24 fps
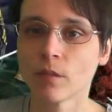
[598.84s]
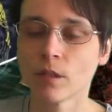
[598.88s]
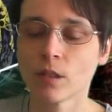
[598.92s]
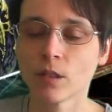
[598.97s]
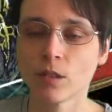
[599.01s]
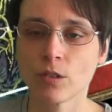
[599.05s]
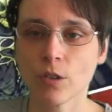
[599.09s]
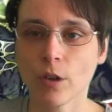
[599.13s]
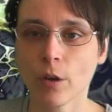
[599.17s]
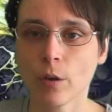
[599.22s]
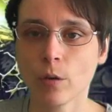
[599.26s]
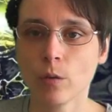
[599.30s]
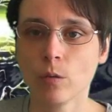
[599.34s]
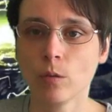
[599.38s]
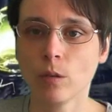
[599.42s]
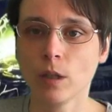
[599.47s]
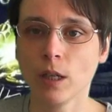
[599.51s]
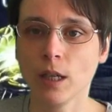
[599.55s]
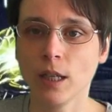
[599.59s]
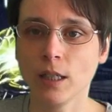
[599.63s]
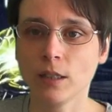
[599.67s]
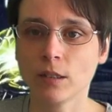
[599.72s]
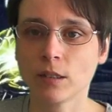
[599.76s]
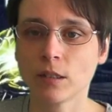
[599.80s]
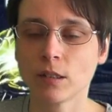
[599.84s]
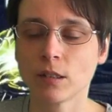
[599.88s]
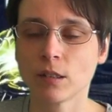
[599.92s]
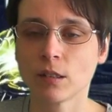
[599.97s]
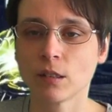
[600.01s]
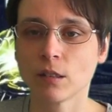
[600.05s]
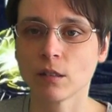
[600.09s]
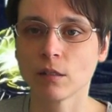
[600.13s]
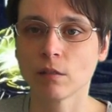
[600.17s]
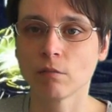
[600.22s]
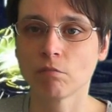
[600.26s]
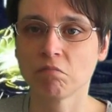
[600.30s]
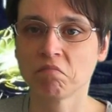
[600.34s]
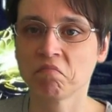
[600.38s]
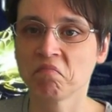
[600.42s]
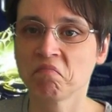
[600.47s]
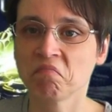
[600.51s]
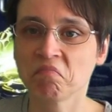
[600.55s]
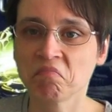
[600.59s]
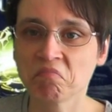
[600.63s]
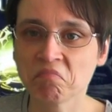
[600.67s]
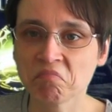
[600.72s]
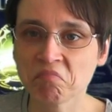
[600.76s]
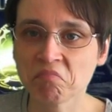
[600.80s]
So it's
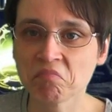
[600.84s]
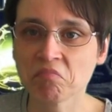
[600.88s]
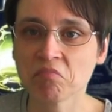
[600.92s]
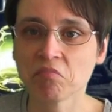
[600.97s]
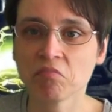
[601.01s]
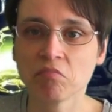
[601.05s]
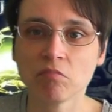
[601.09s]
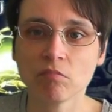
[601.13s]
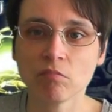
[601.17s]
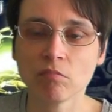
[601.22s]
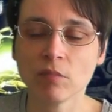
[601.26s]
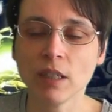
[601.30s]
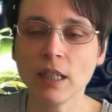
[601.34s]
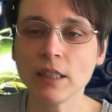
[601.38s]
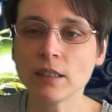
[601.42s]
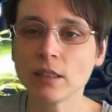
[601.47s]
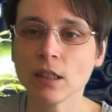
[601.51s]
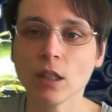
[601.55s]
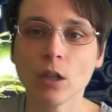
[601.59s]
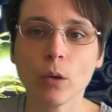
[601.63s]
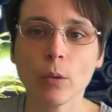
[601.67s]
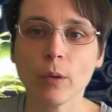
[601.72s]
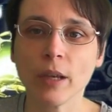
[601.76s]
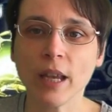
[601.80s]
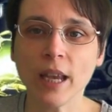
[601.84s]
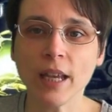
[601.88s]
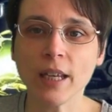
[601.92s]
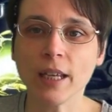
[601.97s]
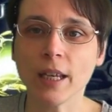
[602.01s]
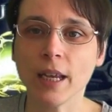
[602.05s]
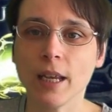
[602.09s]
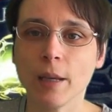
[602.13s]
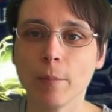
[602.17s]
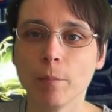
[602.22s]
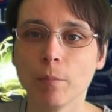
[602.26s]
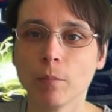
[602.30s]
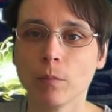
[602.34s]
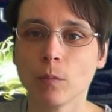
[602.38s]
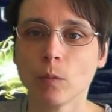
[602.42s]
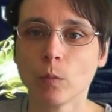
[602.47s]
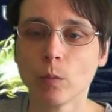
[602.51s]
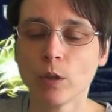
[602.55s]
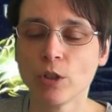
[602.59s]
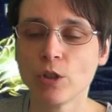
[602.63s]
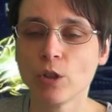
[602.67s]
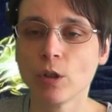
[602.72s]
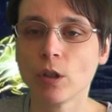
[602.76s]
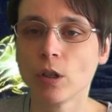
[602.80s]
an okay game,
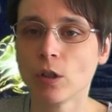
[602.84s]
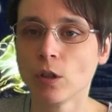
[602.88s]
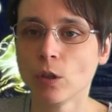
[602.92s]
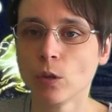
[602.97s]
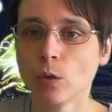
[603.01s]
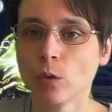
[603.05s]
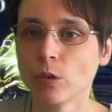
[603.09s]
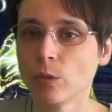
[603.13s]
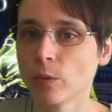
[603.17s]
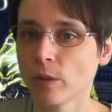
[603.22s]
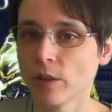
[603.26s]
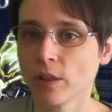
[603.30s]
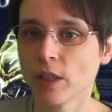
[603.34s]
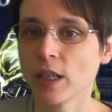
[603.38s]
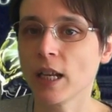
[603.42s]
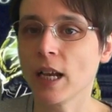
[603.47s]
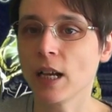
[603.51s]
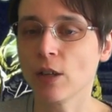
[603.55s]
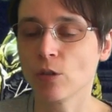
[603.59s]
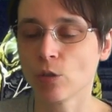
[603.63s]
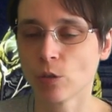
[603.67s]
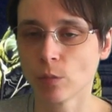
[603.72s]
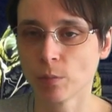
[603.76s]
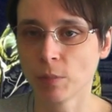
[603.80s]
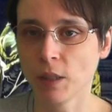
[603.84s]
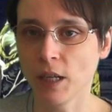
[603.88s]
which you can use with a casual